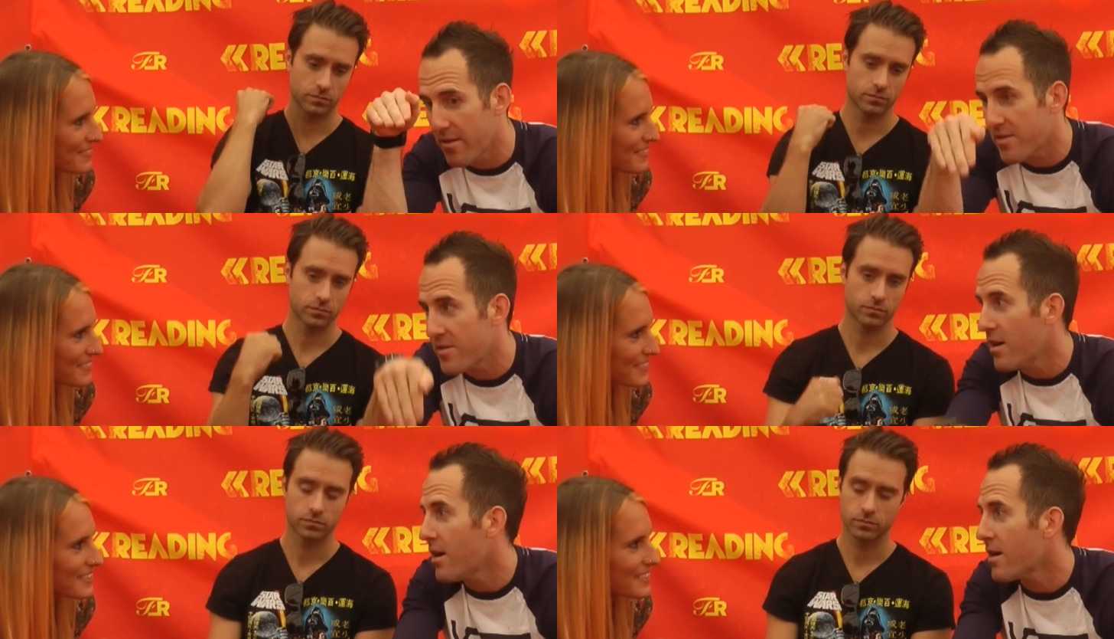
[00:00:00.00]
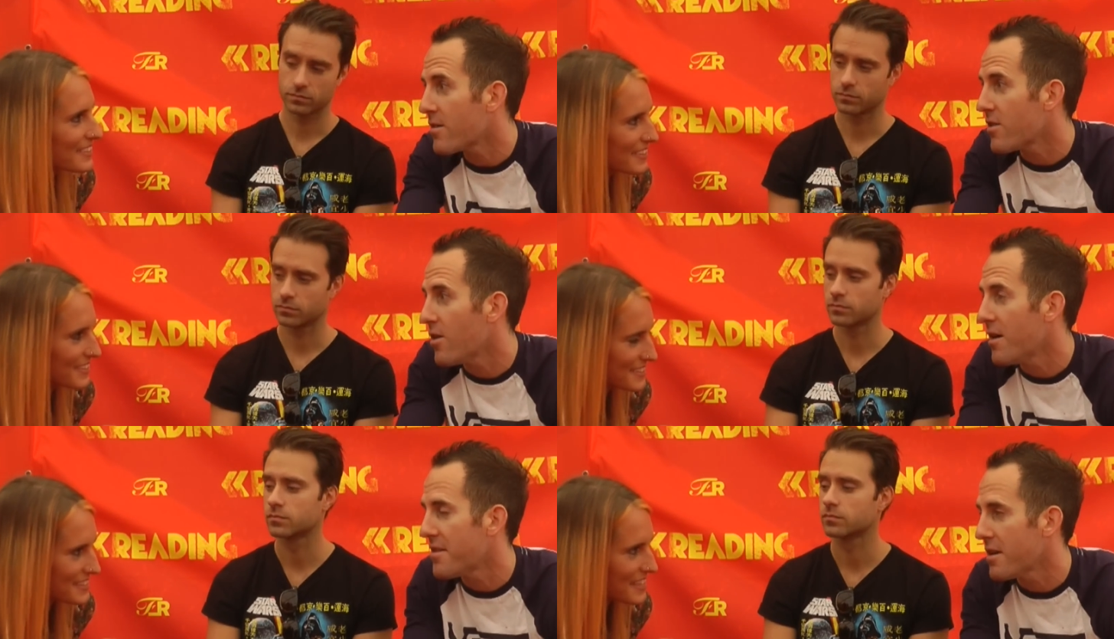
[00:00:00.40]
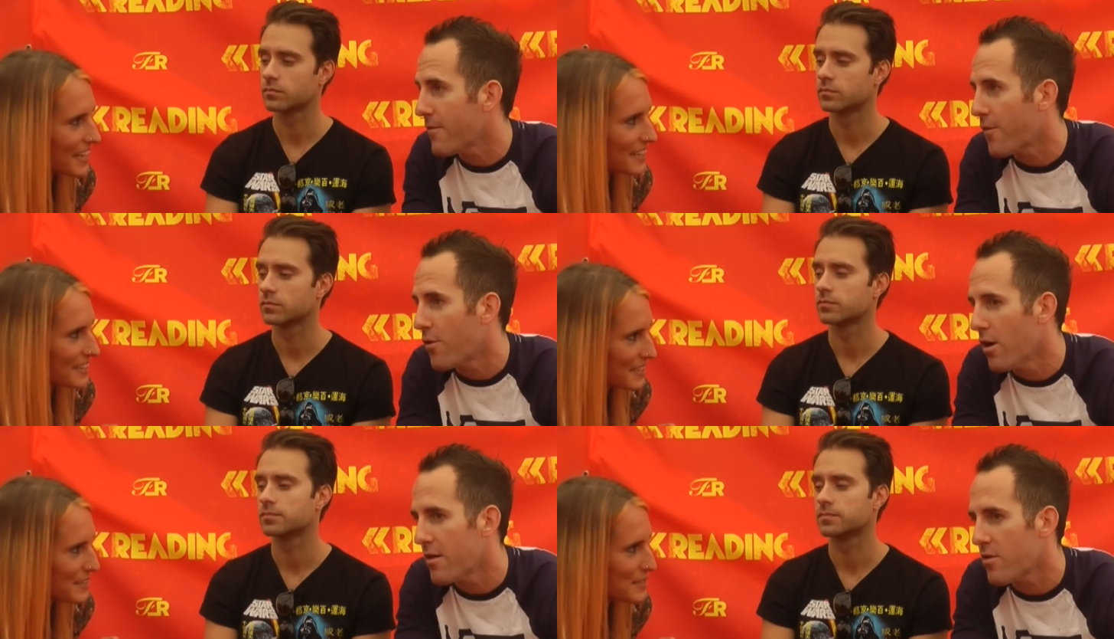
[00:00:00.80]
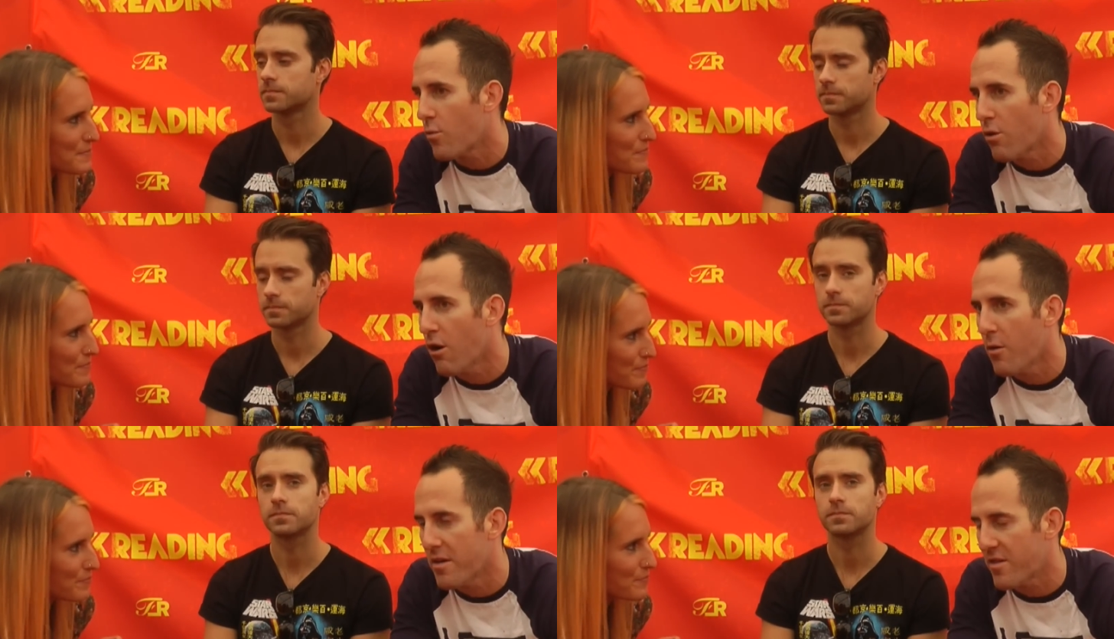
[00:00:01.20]
Speaker 1: to suck. So I think for
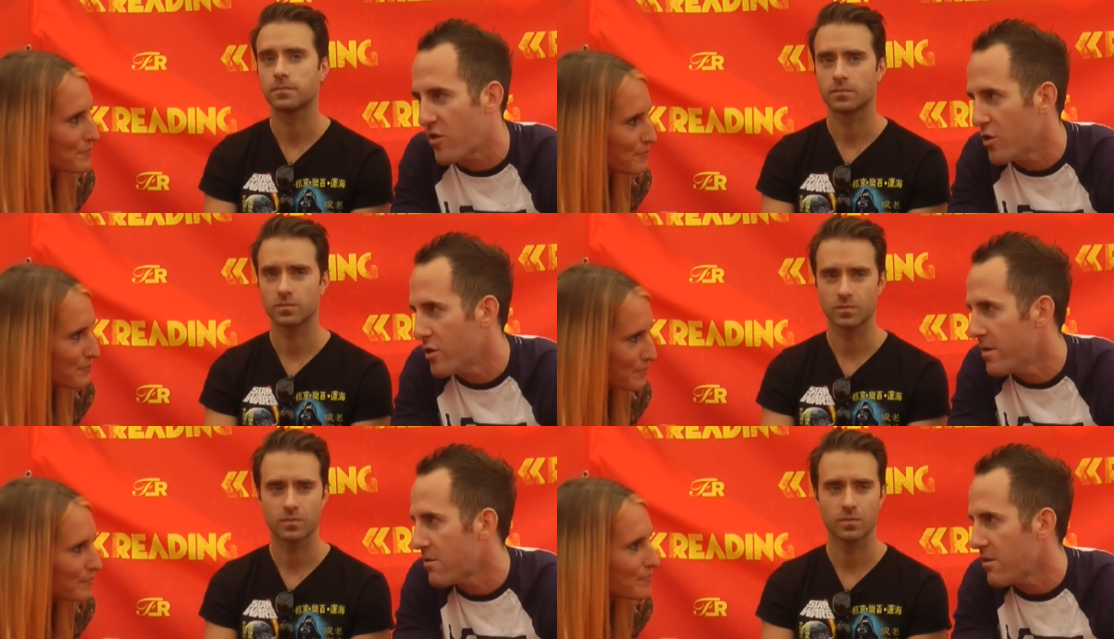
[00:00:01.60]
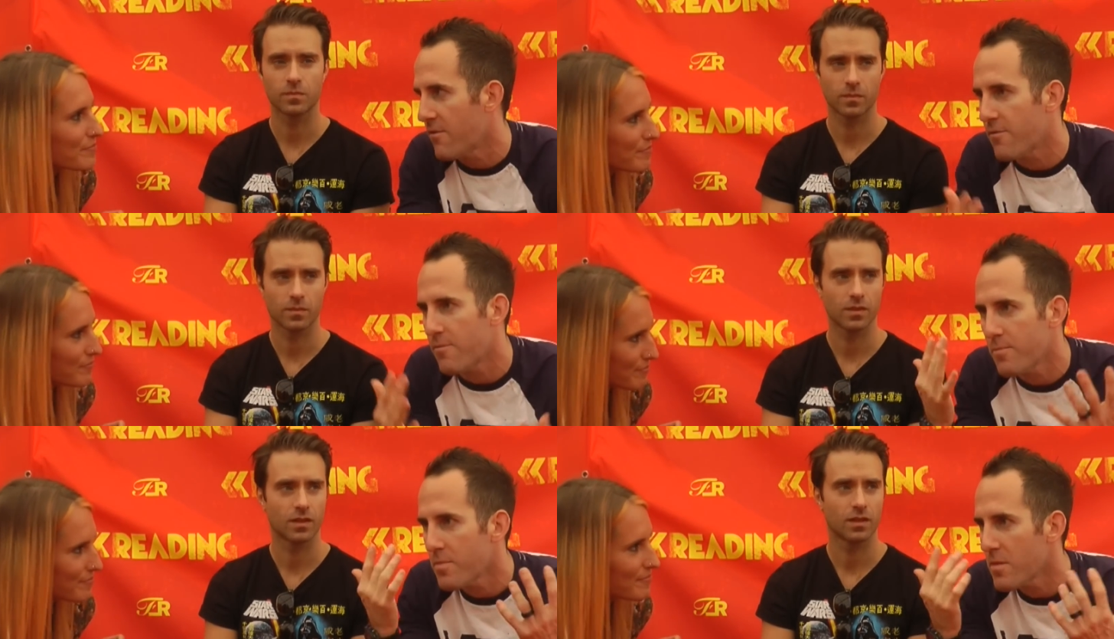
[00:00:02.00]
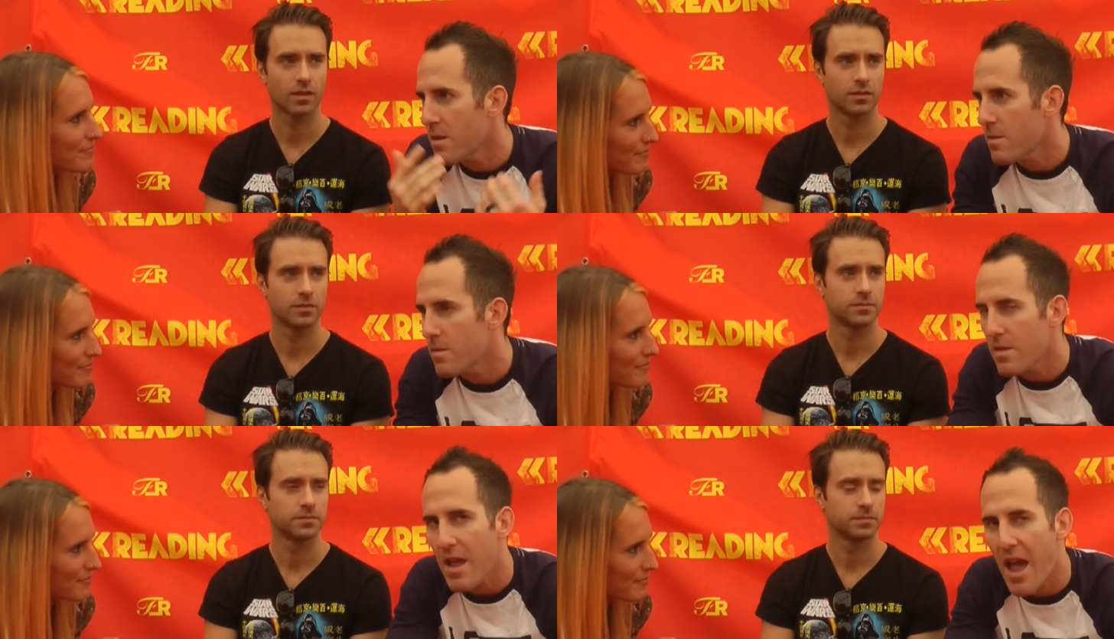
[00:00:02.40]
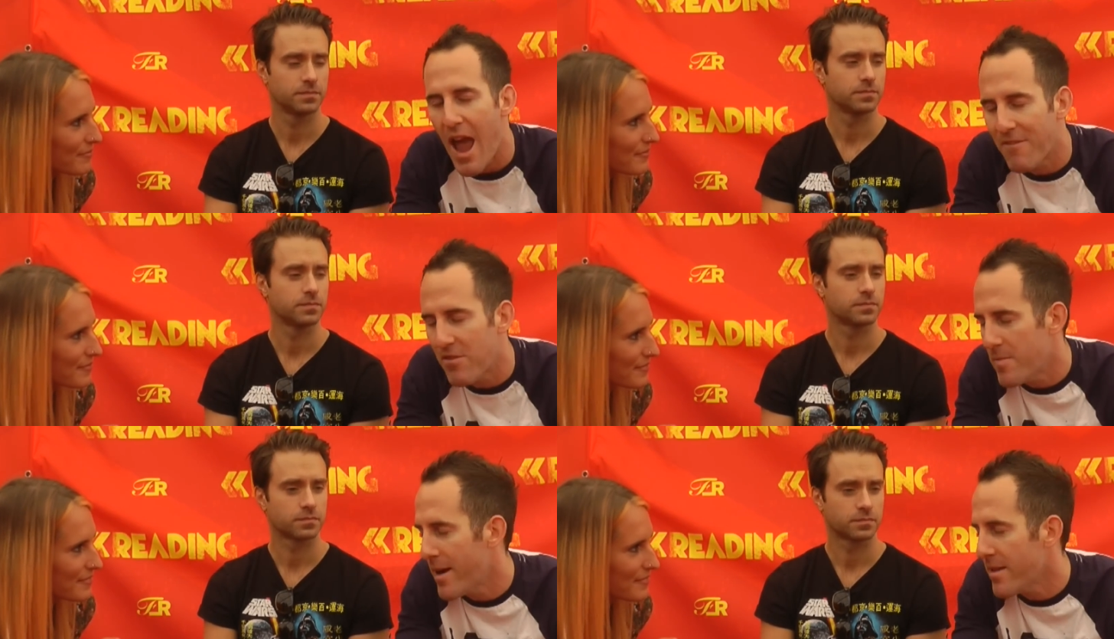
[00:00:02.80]
us, we're always students of
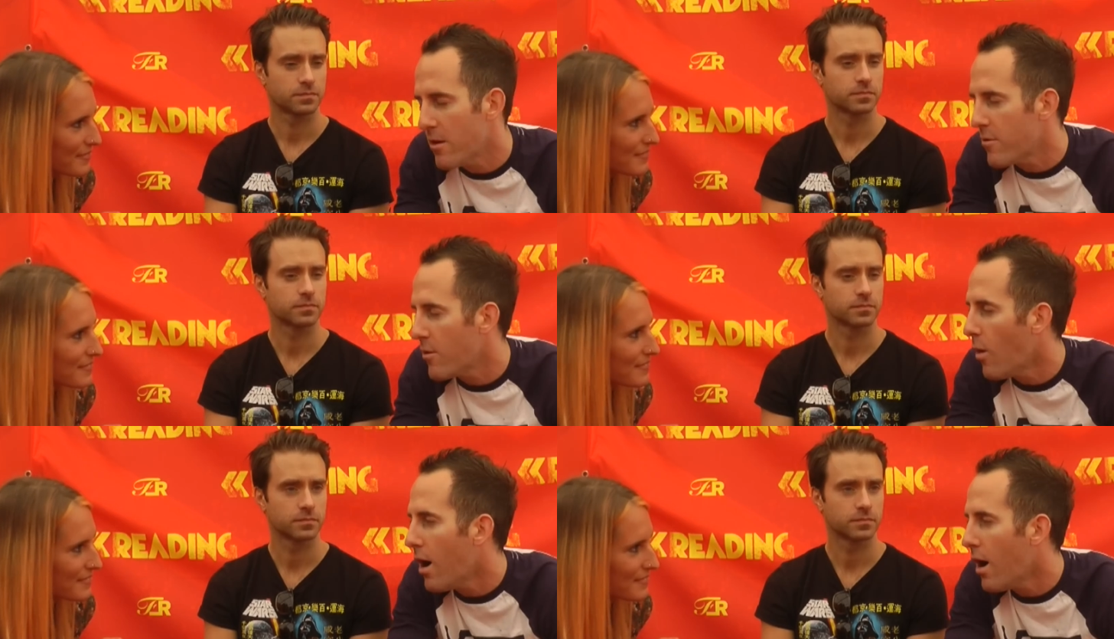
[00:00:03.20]
every band that we